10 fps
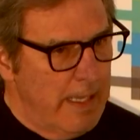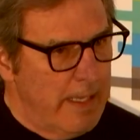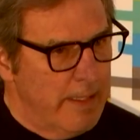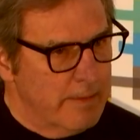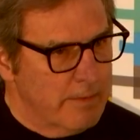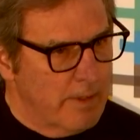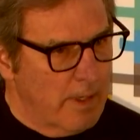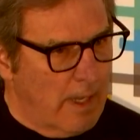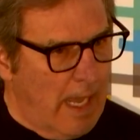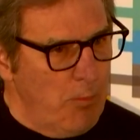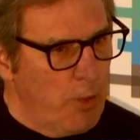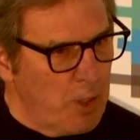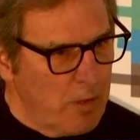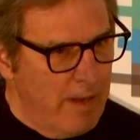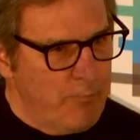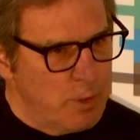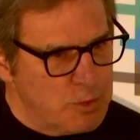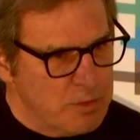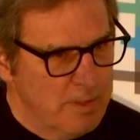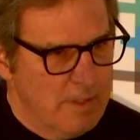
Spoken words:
and I want to leverage